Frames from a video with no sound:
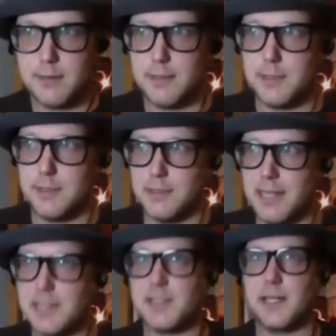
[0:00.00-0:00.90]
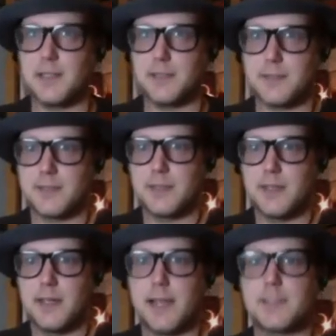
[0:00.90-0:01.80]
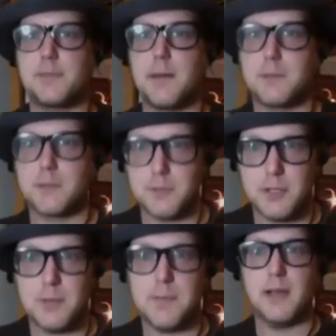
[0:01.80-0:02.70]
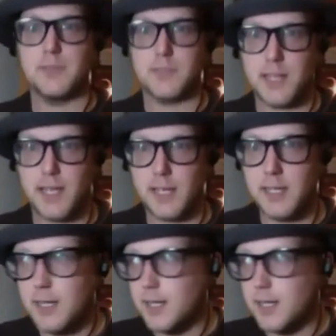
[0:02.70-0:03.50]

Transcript: There are naysayers, ex-members who come out and say,